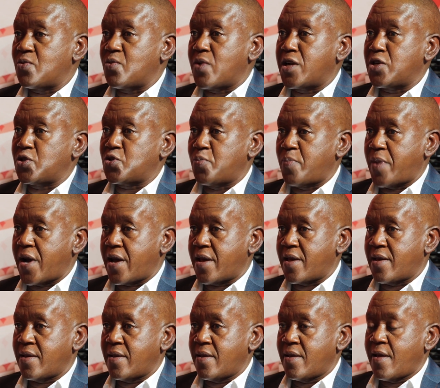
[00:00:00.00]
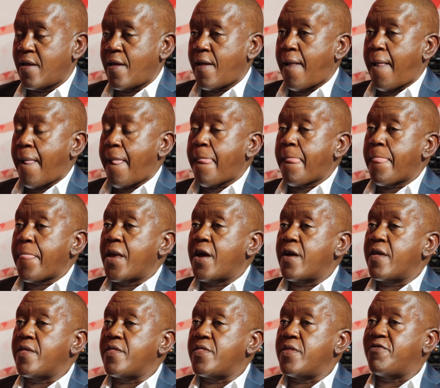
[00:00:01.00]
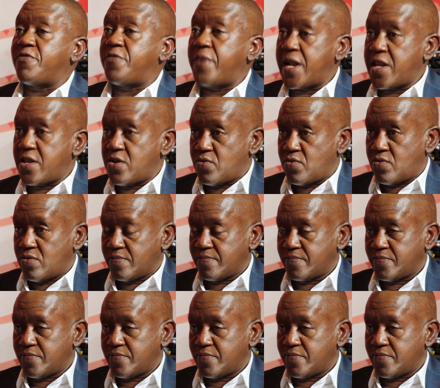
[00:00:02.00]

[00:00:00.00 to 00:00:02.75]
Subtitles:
one to buy. The value